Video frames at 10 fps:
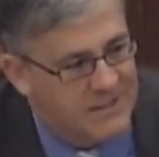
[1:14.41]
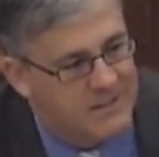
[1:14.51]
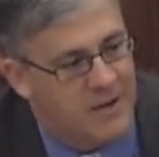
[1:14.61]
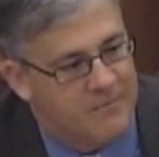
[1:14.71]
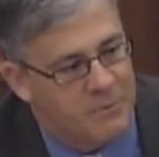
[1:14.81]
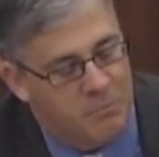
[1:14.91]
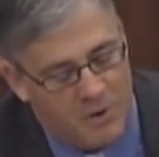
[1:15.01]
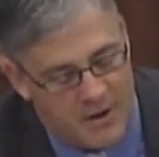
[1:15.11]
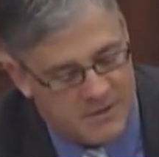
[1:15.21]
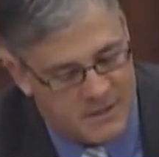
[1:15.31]
A lot of the
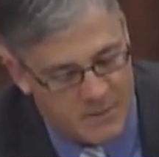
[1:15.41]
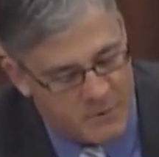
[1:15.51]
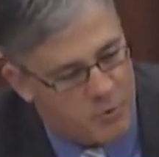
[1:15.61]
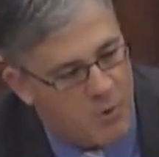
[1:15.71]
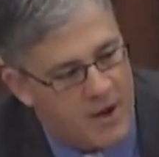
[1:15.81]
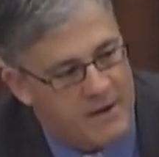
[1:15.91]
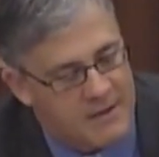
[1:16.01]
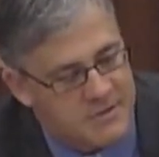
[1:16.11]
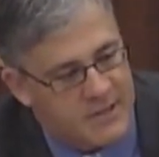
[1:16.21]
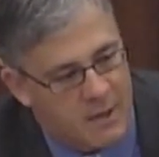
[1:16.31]
products that come into Hawaii are
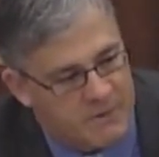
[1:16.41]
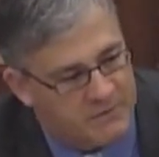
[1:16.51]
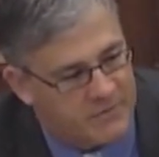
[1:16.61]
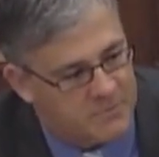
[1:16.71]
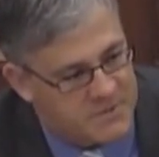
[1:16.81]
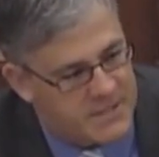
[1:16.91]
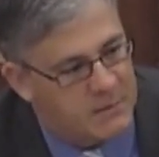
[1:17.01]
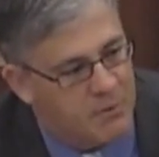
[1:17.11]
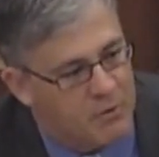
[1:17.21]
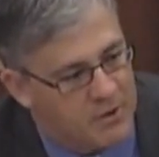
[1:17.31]
actually coming from
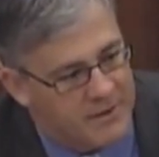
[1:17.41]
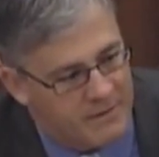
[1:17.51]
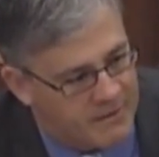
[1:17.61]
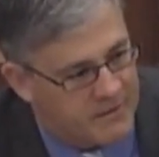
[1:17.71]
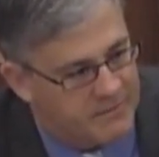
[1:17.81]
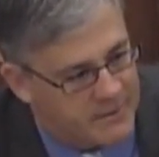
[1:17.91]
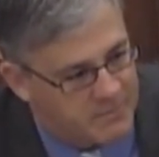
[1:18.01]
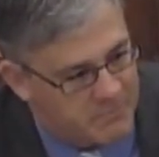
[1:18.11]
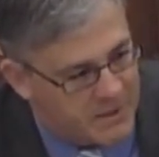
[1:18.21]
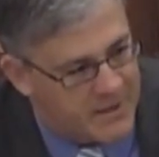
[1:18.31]
Singapore
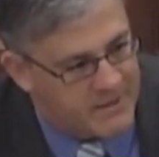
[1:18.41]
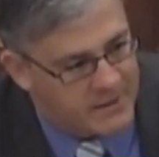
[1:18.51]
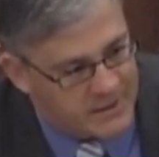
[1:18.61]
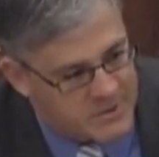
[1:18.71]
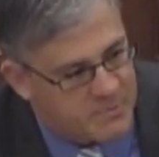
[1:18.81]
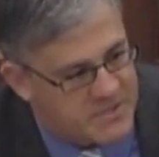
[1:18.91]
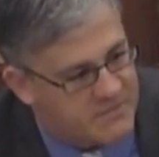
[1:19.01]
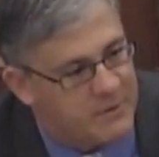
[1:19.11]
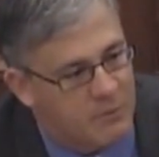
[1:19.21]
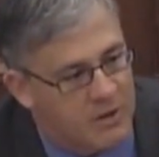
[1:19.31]
and
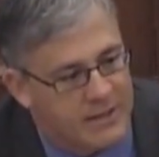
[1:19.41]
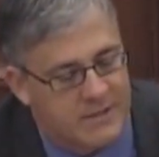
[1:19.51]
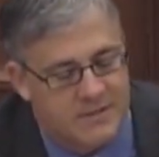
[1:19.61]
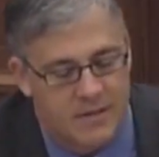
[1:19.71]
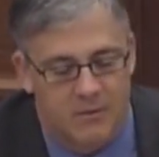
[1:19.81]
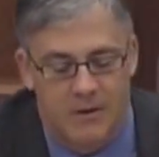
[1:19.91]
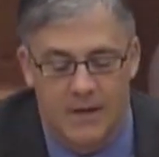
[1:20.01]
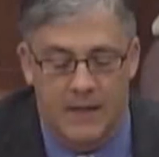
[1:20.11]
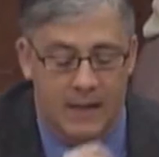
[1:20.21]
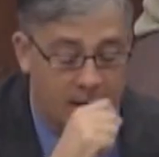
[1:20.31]
Asia-Pacific markets. So,
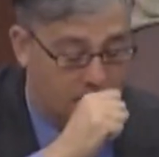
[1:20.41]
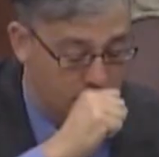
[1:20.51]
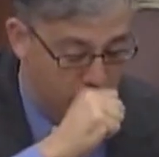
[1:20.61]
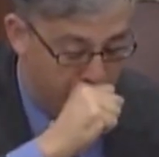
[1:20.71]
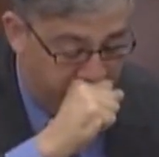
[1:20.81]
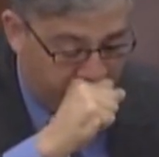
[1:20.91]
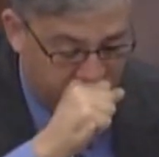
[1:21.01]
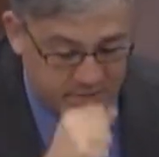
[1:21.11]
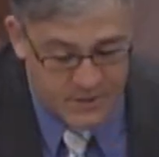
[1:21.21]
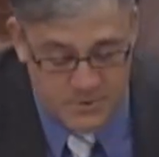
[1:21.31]

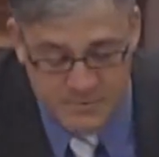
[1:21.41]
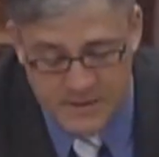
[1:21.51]
excuse me.